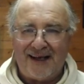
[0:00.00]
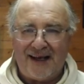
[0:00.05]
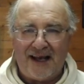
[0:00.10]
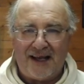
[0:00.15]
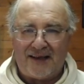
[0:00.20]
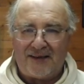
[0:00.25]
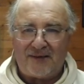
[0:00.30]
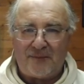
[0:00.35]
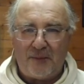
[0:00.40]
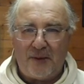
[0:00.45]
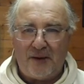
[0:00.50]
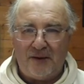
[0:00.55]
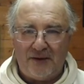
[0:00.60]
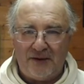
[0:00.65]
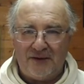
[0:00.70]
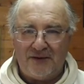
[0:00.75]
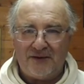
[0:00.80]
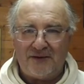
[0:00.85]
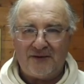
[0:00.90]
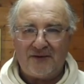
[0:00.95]

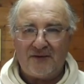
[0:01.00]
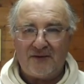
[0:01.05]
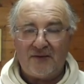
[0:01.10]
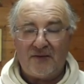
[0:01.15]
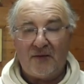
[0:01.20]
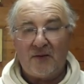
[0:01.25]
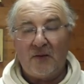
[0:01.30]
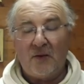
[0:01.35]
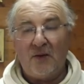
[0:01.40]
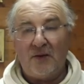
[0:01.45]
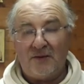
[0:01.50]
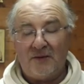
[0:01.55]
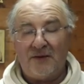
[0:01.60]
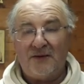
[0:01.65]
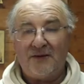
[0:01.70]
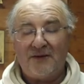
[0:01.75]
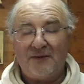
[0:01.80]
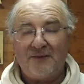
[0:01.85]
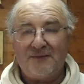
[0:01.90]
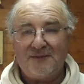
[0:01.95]
experience for all of
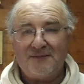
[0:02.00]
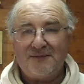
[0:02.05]
us.